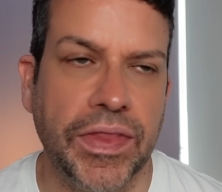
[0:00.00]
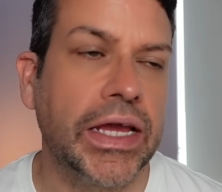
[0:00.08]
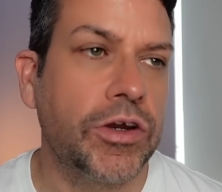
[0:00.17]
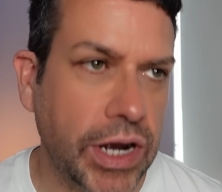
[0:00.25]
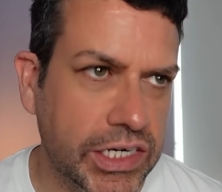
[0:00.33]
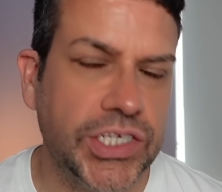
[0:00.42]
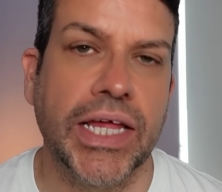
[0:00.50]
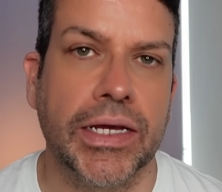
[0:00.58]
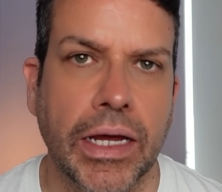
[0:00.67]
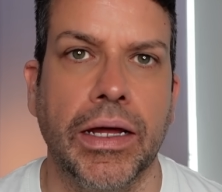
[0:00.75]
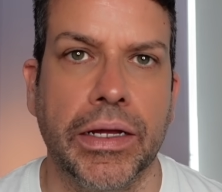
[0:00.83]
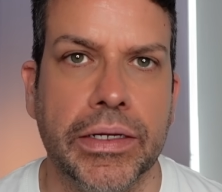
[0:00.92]
And then crash their
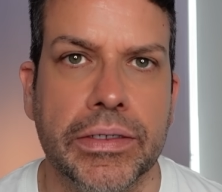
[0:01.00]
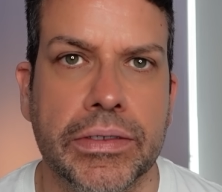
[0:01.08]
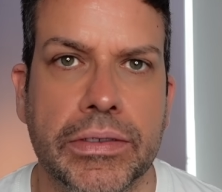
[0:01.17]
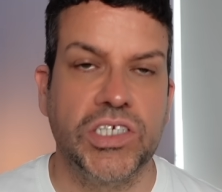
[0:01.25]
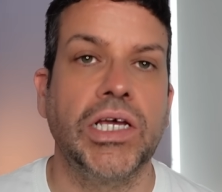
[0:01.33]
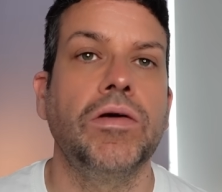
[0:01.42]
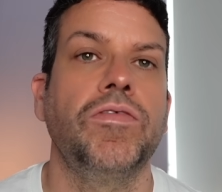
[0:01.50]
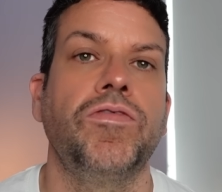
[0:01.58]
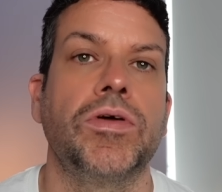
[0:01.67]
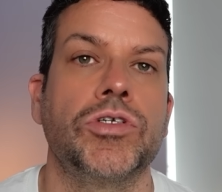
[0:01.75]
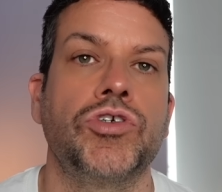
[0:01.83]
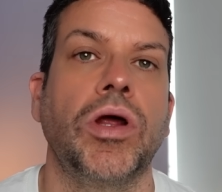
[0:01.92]
car.
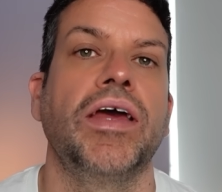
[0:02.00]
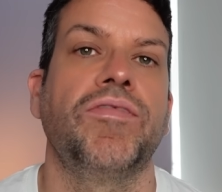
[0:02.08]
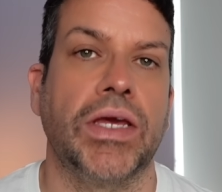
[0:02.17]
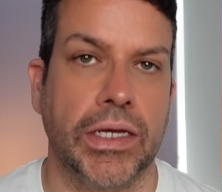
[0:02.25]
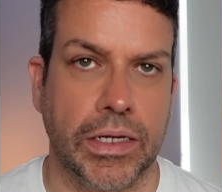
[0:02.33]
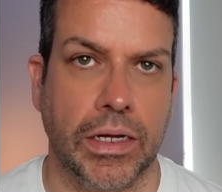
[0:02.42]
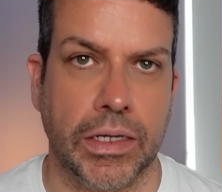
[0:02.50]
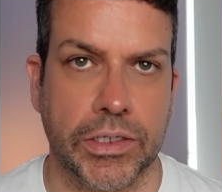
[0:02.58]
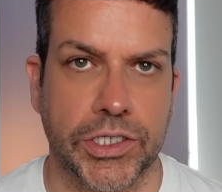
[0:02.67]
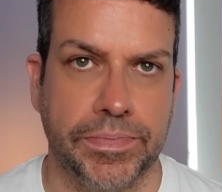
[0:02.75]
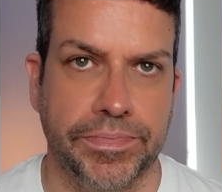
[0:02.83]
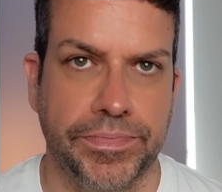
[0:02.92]
Self-driving
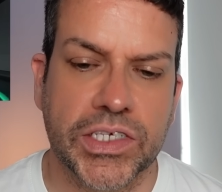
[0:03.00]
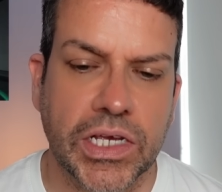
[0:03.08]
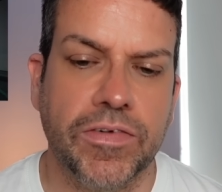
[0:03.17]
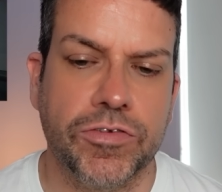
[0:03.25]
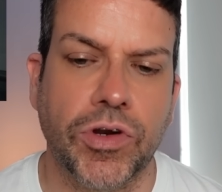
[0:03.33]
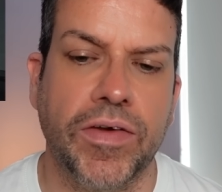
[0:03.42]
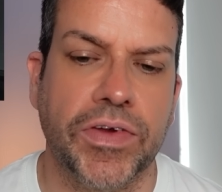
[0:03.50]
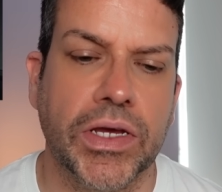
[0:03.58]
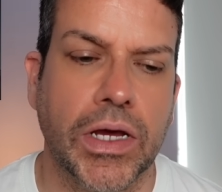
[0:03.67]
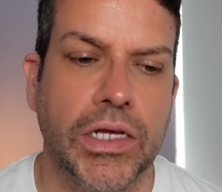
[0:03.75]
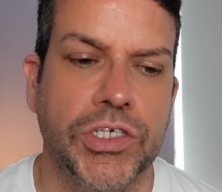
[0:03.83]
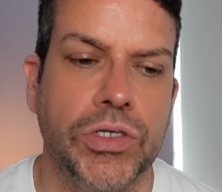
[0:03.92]
cars. Self-driving
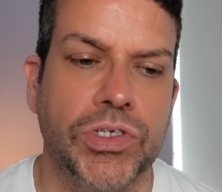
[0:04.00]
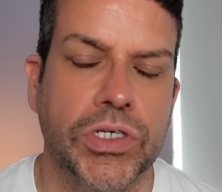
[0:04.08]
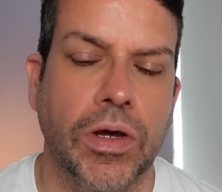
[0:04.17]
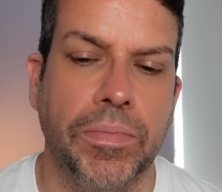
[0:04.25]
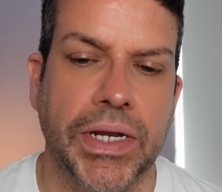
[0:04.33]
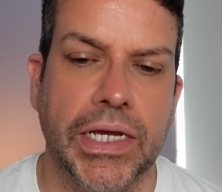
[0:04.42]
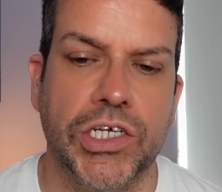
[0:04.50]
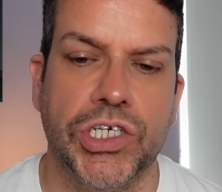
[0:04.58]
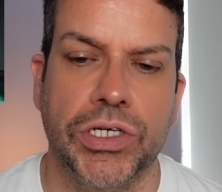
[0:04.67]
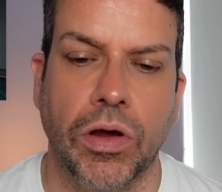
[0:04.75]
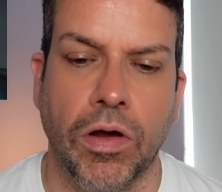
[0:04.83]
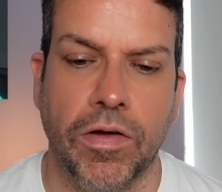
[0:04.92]
cars use a
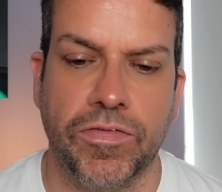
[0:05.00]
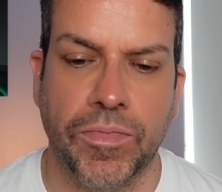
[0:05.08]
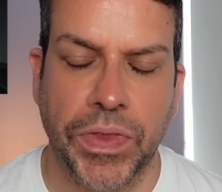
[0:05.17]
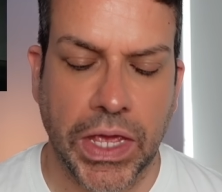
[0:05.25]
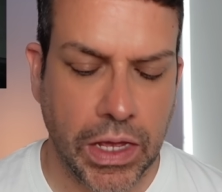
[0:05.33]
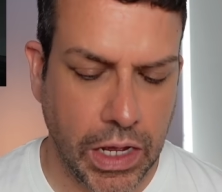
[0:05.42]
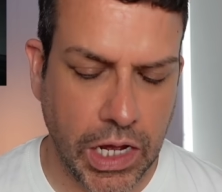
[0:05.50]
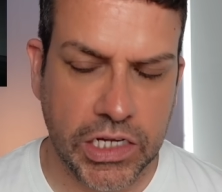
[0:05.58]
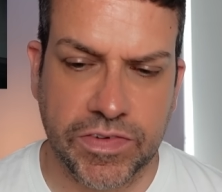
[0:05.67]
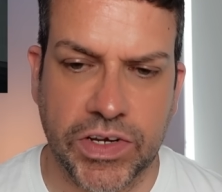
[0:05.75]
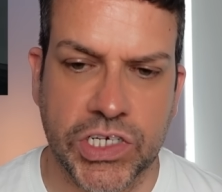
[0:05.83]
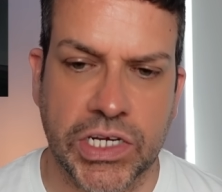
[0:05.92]
combination of
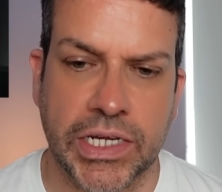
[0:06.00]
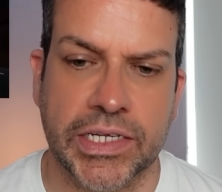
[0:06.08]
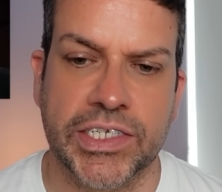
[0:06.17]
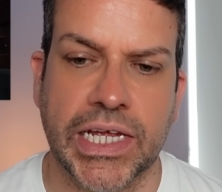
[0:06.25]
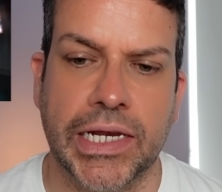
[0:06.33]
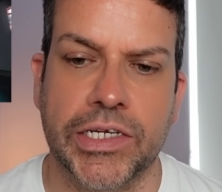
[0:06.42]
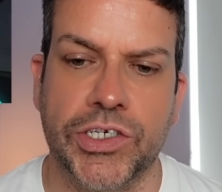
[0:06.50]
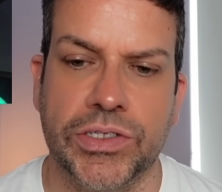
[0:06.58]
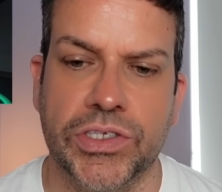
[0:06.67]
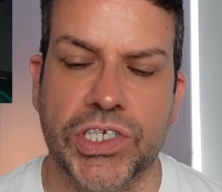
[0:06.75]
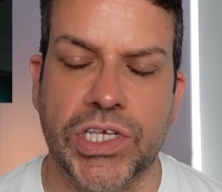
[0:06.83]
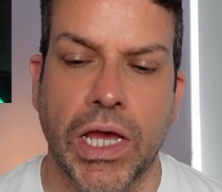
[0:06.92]
artificial
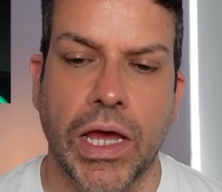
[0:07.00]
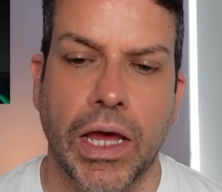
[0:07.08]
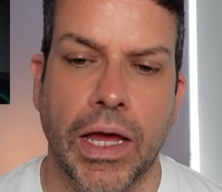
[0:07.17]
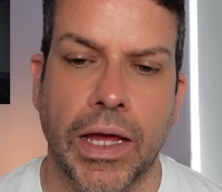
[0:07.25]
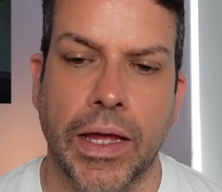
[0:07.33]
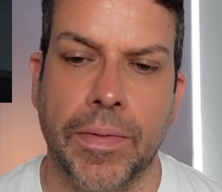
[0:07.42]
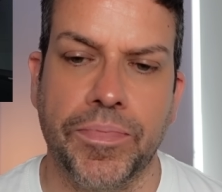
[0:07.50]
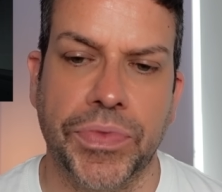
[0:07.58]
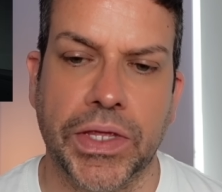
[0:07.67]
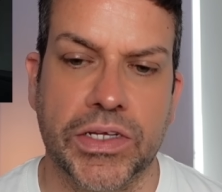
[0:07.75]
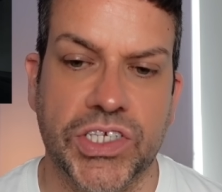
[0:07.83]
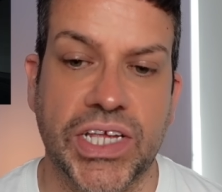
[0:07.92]
intelligence,
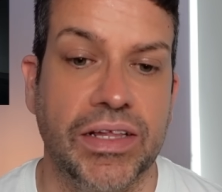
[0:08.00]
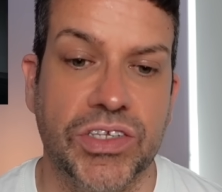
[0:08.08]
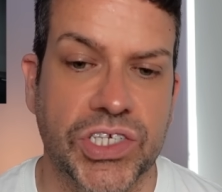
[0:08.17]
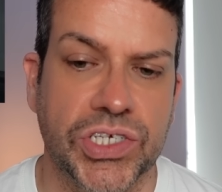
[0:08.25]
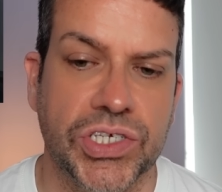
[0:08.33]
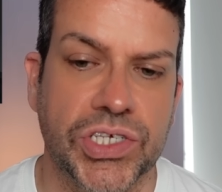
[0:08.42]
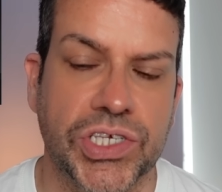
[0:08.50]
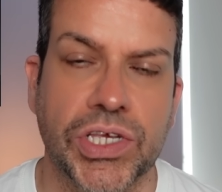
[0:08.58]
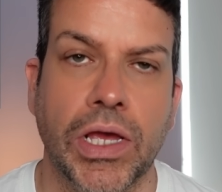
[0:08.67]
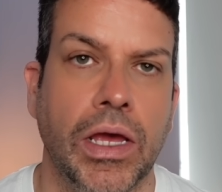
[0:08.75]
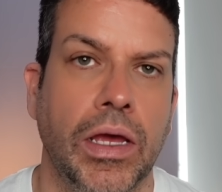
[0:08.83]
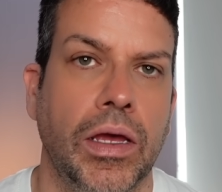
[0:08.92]

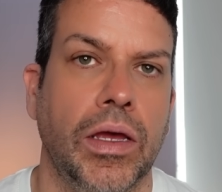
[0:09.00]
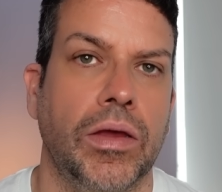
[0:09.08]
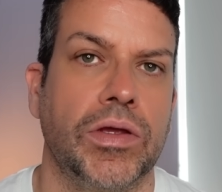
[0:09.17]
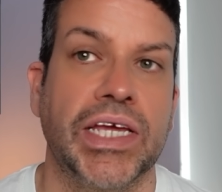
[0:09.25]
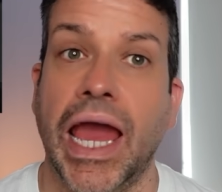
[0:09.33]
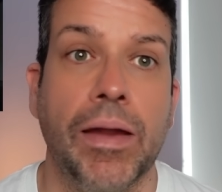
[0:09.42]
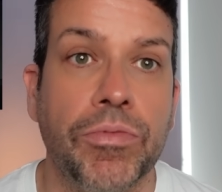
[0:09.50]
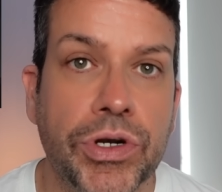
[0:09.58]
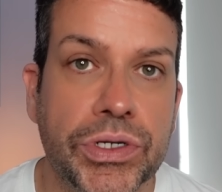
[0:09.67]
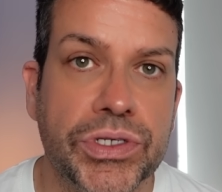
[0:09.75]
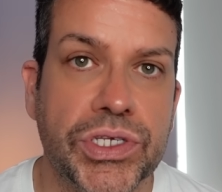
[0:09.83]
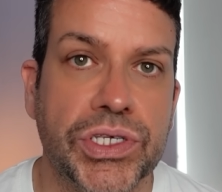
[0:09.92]
sensors,
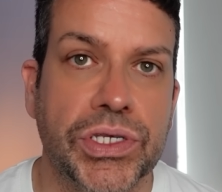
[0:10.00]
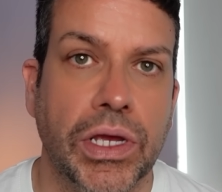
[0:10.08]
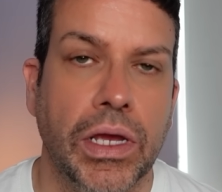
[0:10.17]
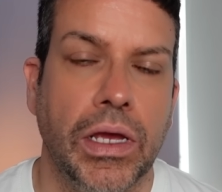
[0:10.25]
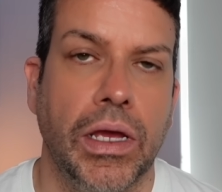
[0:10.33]
cameras,